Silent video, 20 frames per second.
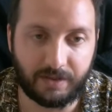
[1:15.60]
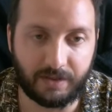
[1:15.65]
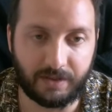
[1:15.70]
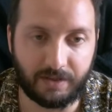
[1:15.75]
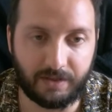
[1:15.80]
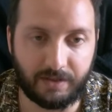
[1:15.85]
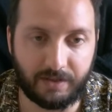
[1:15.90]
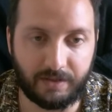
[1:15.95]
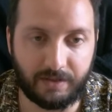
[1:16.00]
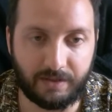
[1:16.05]

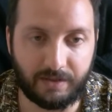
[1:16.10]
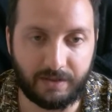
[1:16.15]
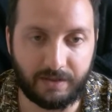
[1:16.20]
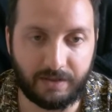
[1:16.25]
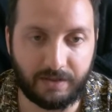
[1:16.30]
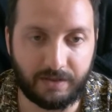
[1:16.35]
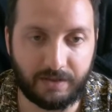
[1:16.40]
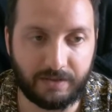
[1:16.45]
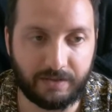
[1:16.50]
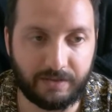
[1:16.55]

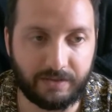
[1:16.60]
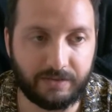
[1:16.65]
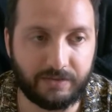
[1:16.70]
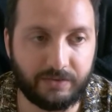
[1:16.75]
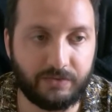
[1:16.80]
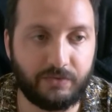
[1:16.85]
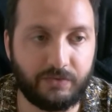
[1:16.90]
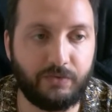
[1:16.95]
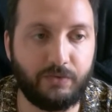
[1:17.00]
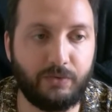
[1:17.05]

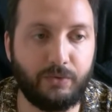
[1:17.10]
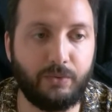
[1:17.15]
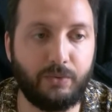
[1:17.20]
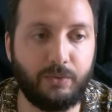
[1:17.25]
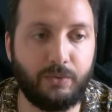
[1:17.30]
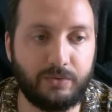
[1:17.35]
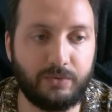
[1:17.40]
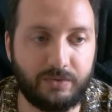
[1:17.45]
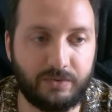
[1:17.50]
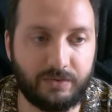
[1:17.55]
Uh,
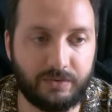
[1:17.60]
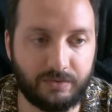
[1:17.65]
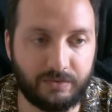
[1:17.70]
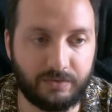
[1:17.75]
so